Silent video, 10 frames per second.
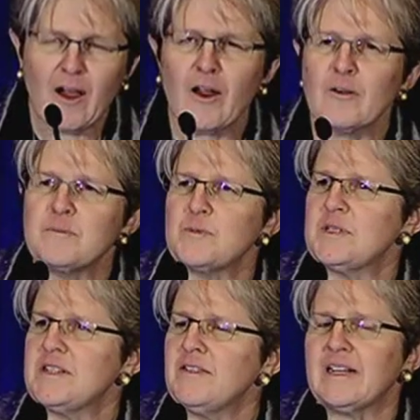Our
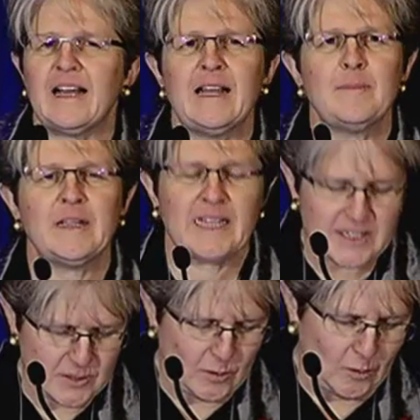specific
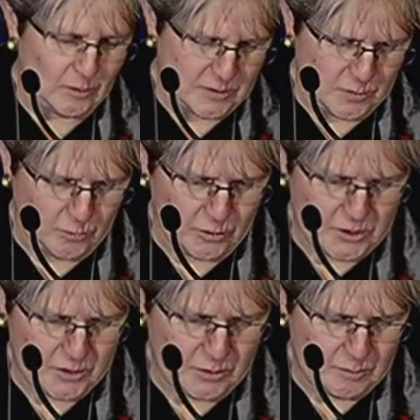IMLS goals were
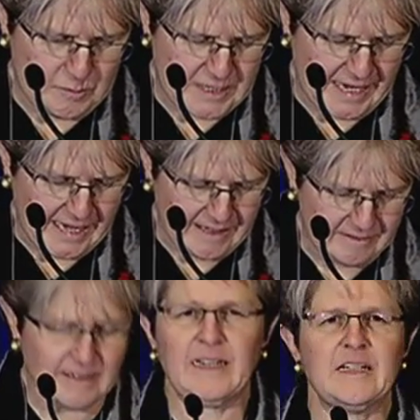to
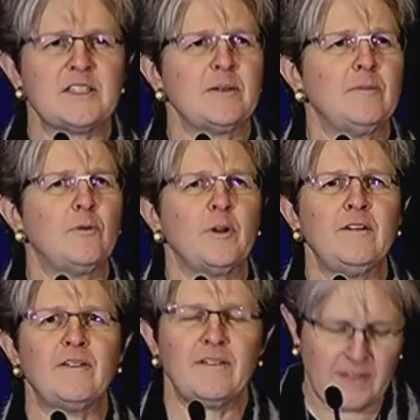scan uh, some
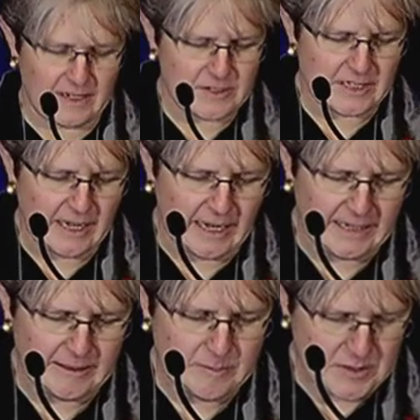45,000
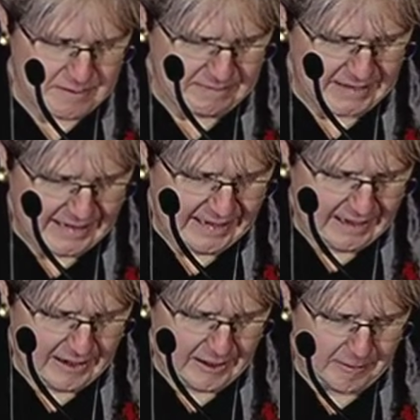items
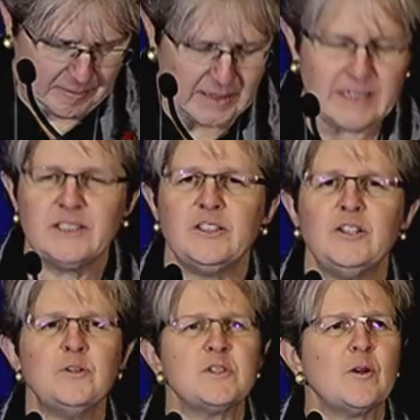um, to
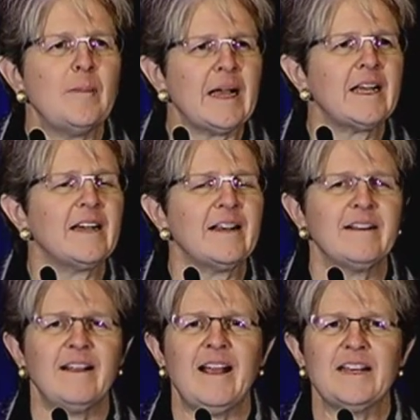use Omeka
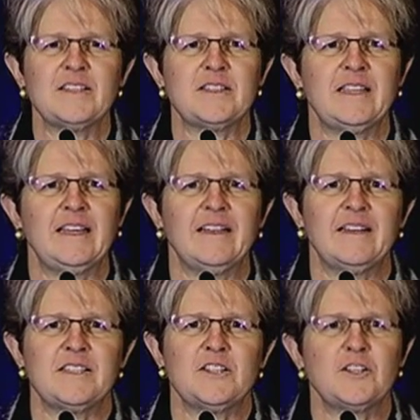as the
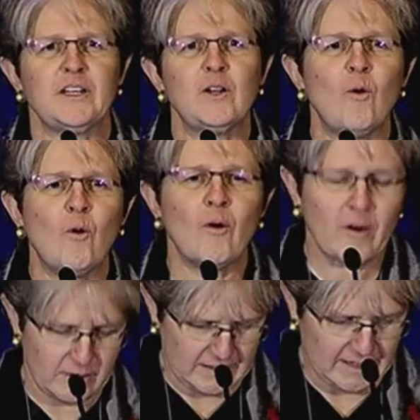essentially
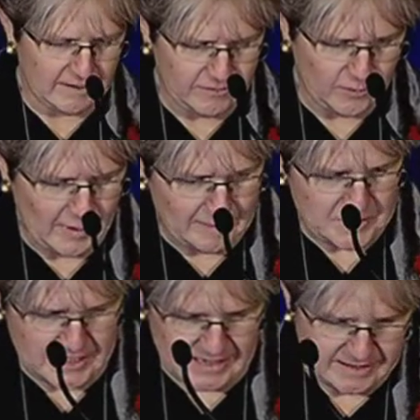core of the
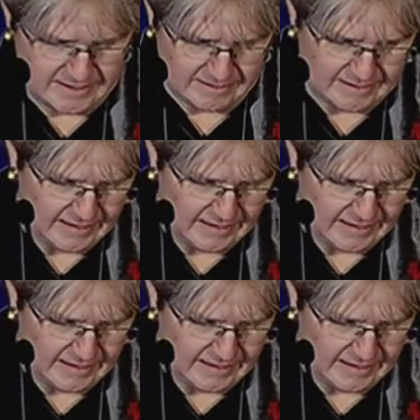website,